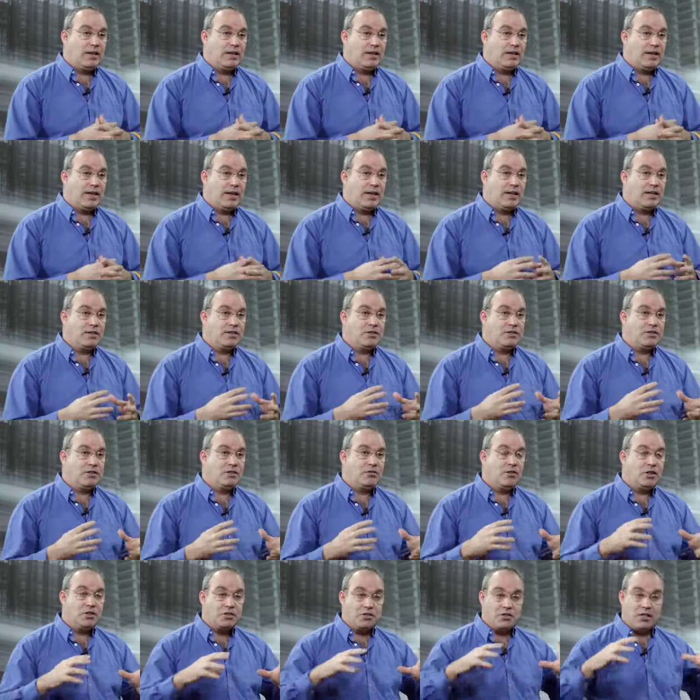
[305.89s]
And you
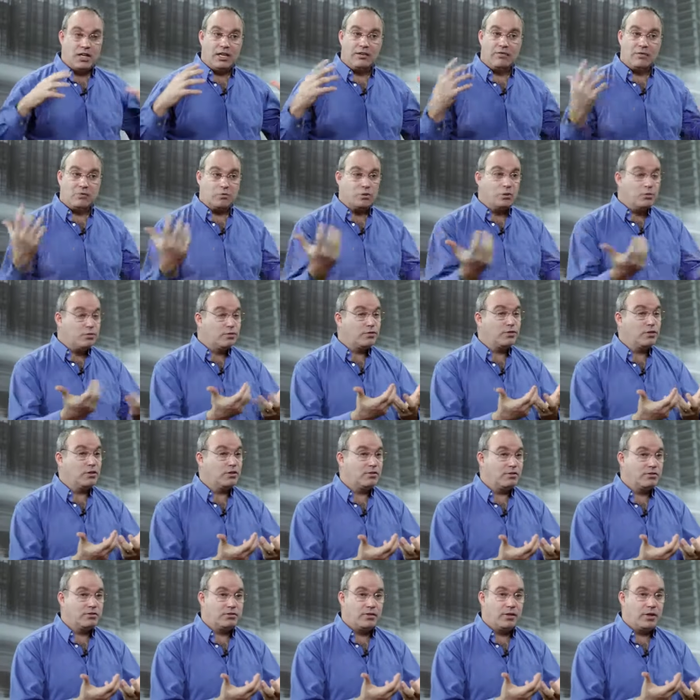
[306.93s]
also have a room full
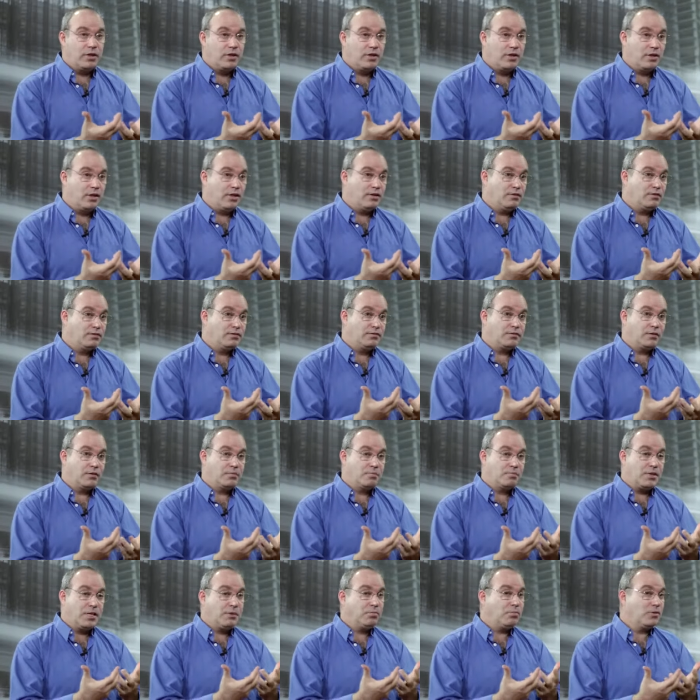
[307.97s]
of
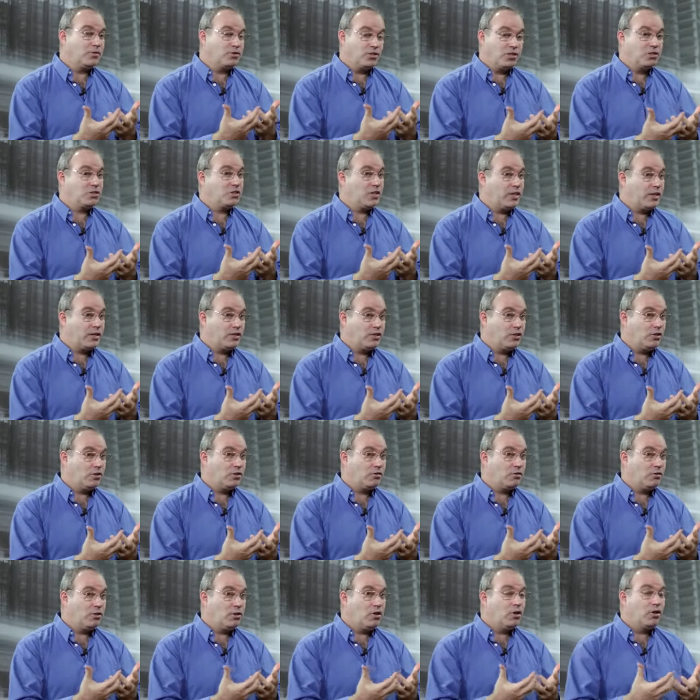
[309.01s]
people just like
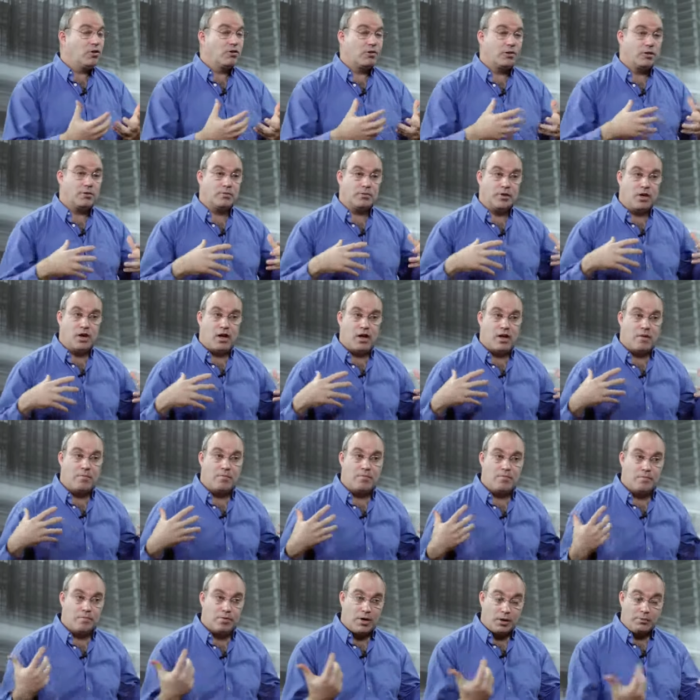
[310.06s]
you who are
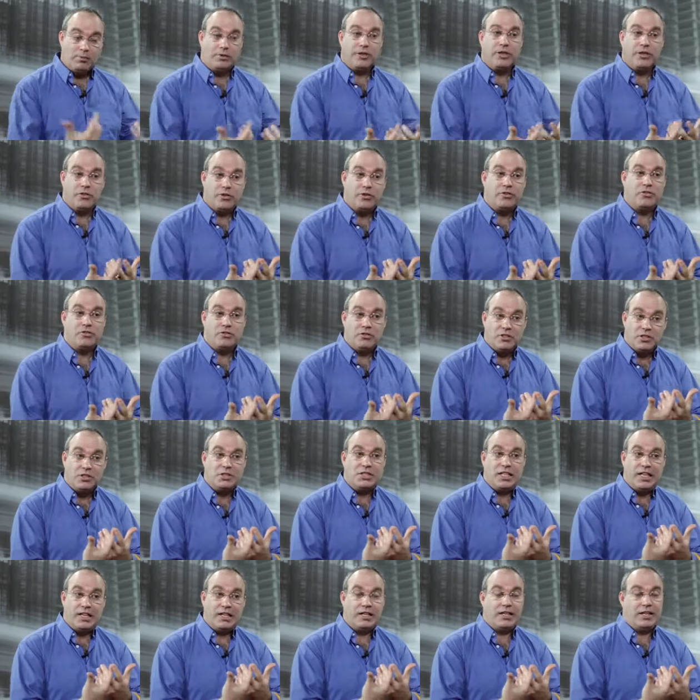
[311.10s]
probably going through the
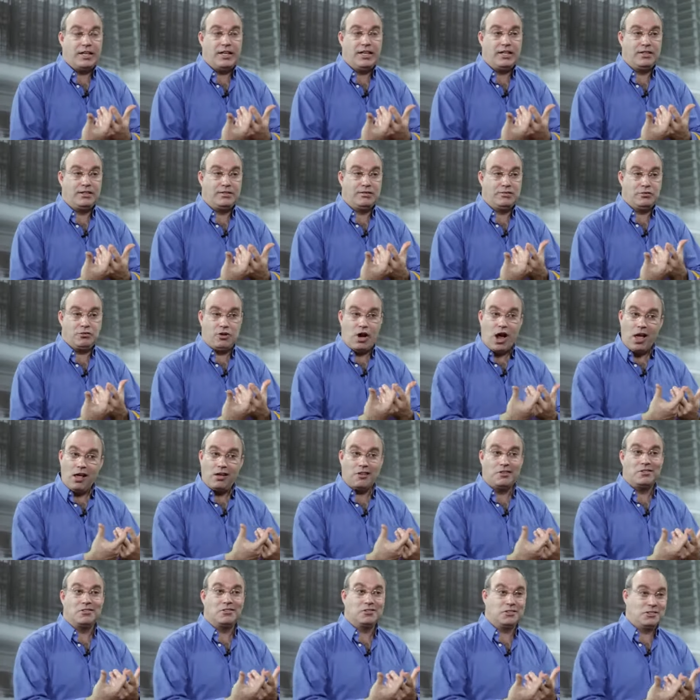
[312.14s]
same kind of
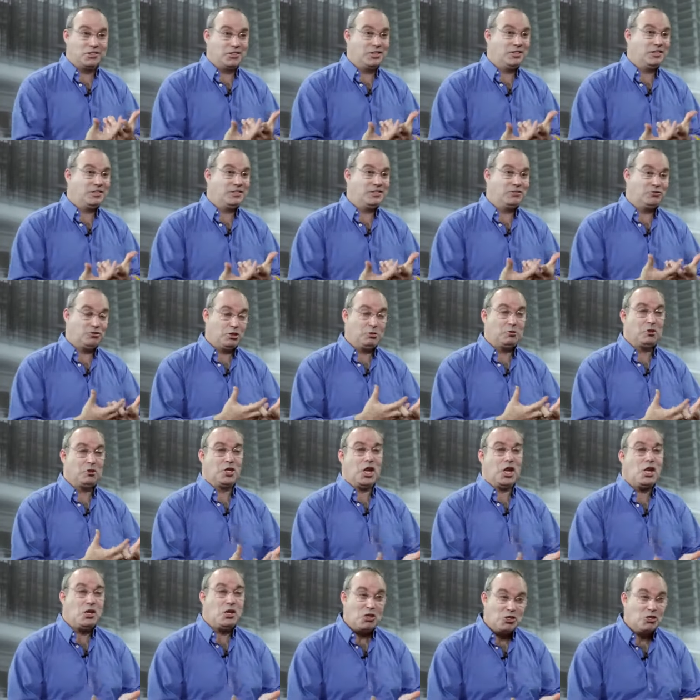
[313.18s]
trials and
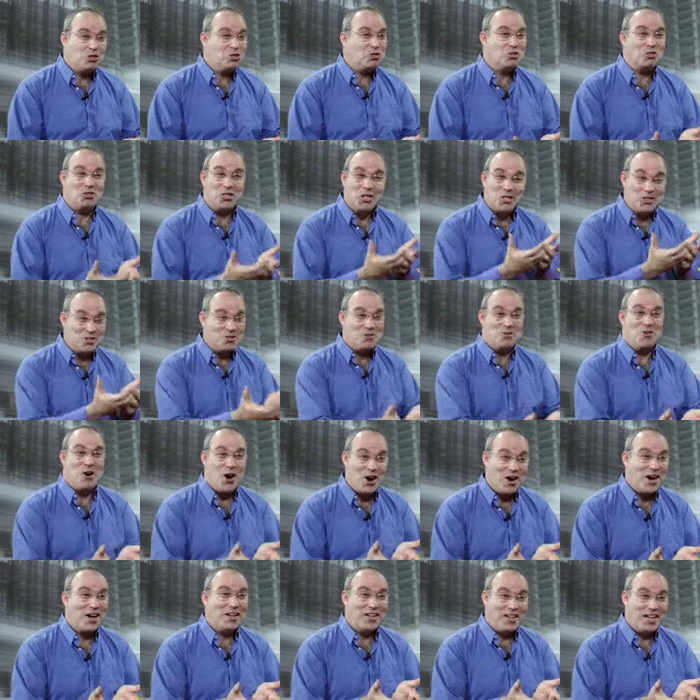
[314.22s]
tribulations that you are
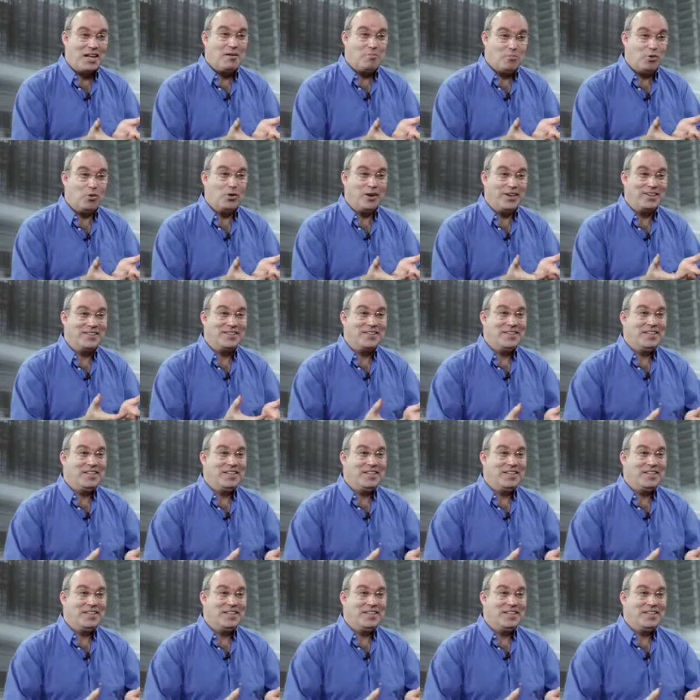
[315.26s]
at that point.